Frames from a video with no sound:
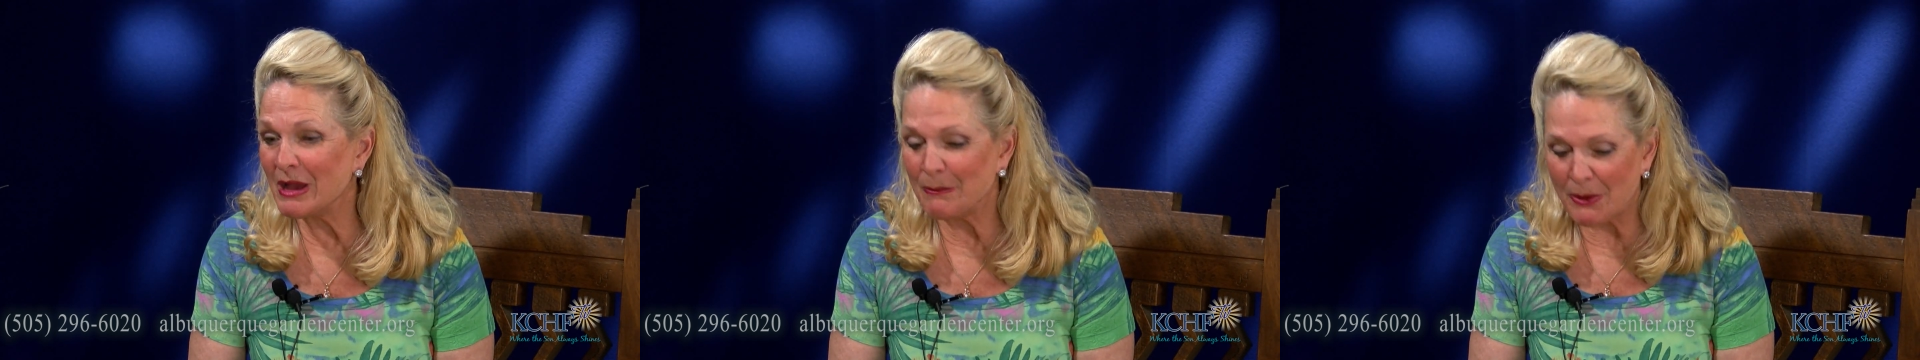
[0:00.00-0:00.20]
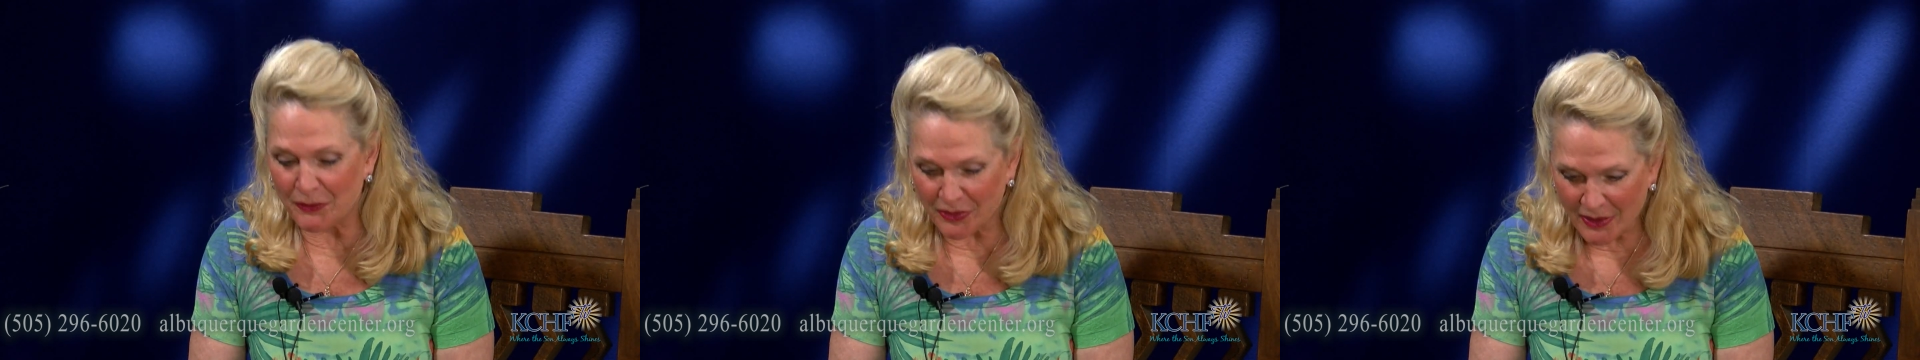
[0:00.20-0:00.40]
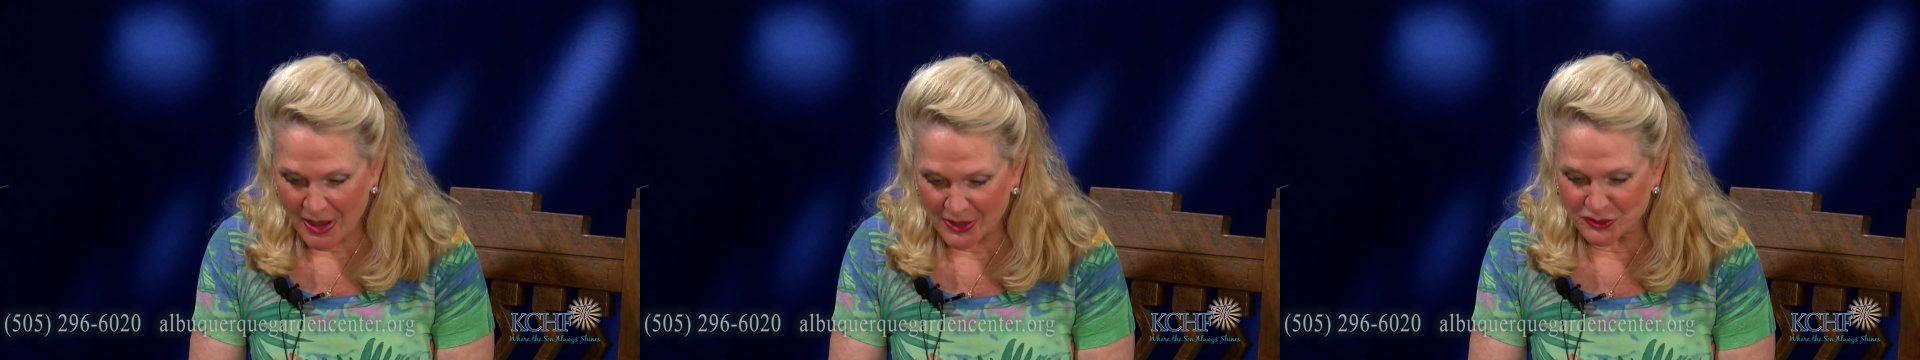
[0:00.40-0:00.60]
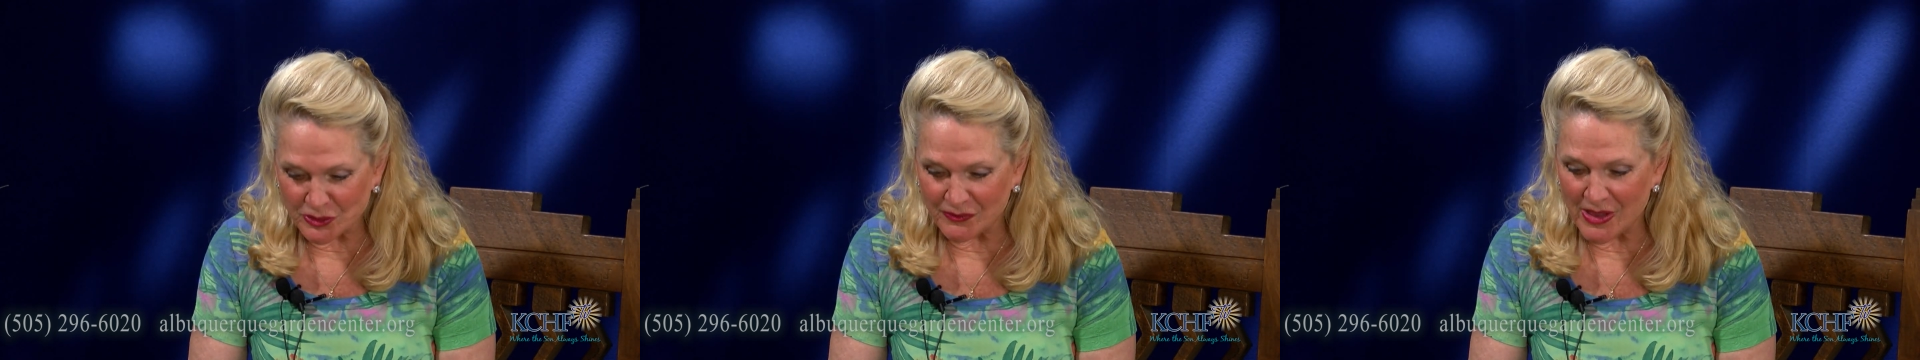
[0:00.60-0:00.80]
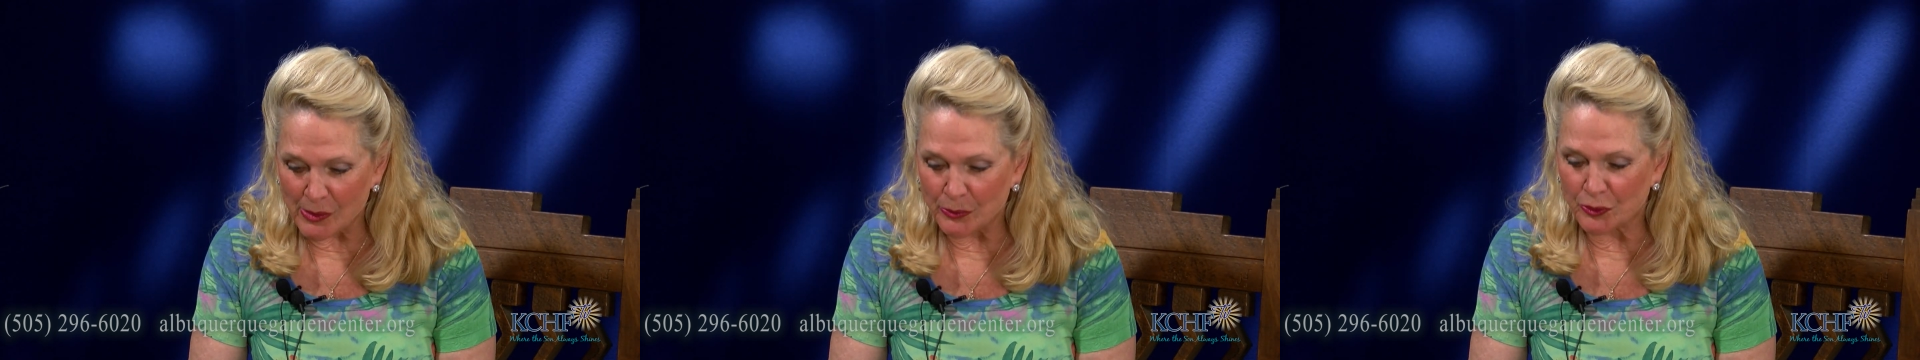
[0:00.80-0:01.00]
about the
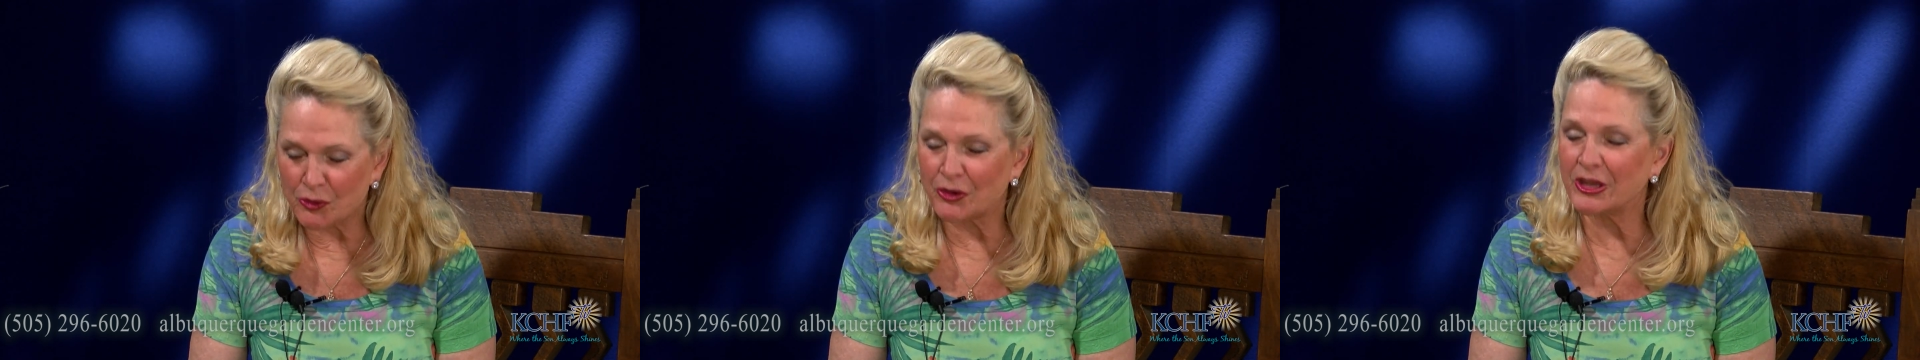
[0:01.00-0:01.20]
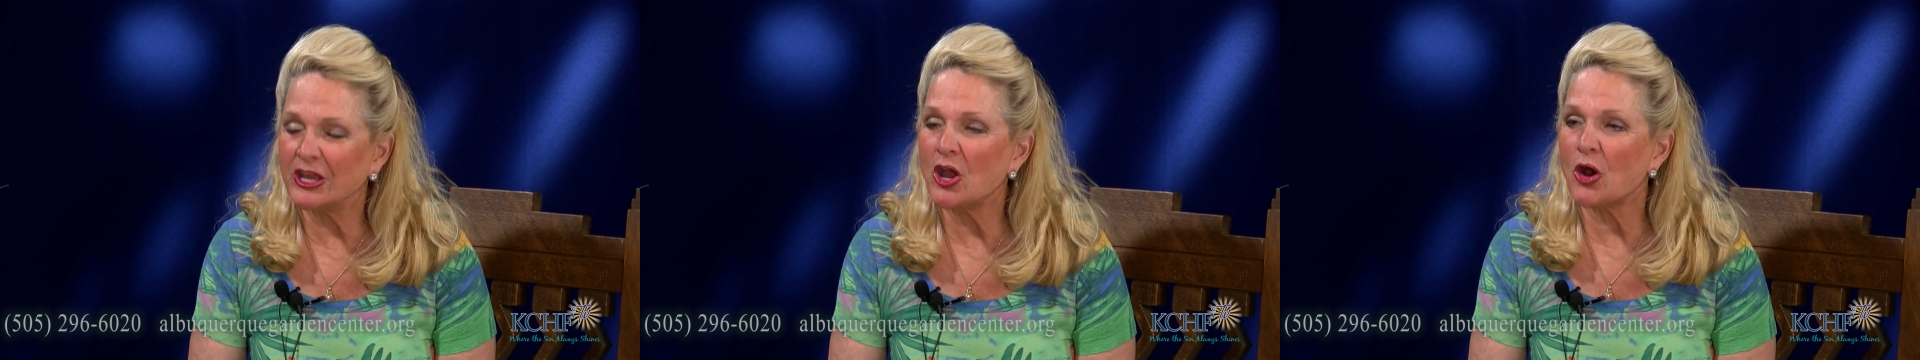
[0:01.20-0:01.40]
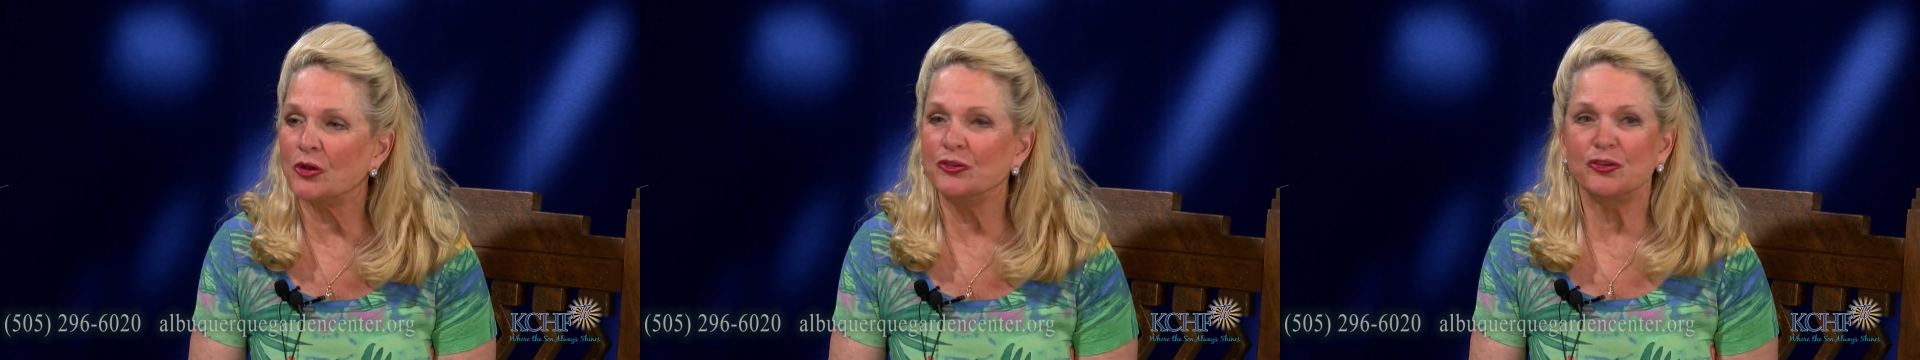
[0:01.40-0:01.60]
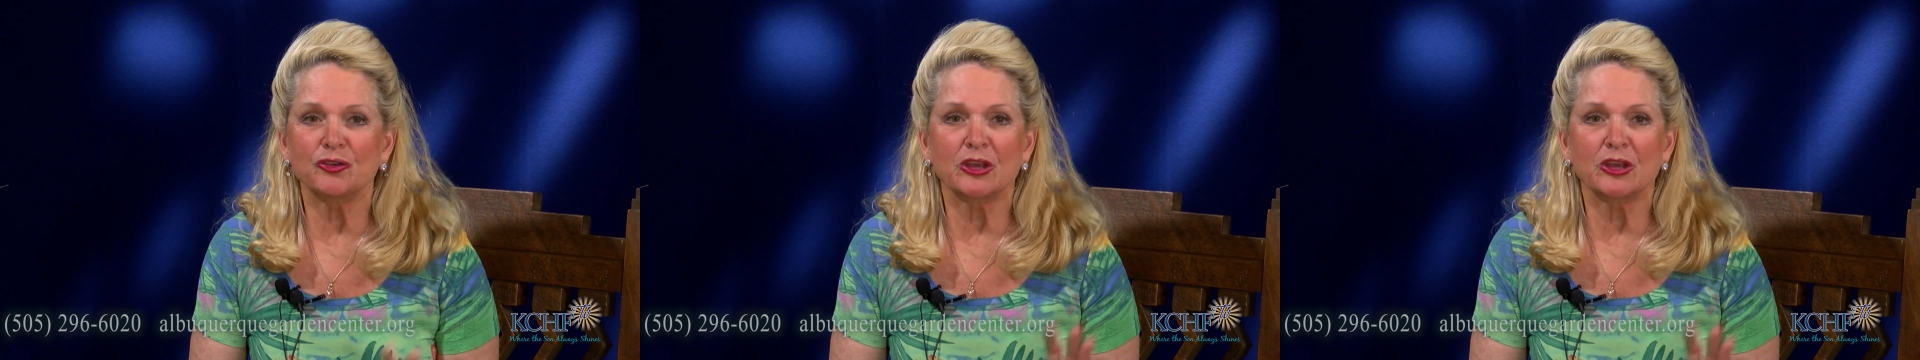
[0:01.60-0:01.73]
Council of Albuquerque Gardens.